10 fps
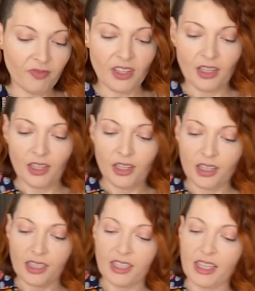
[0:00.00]
You
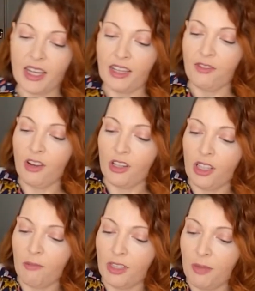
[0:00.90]
can see it kind of all
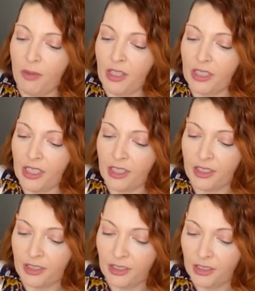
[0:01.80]
clumped up onto here.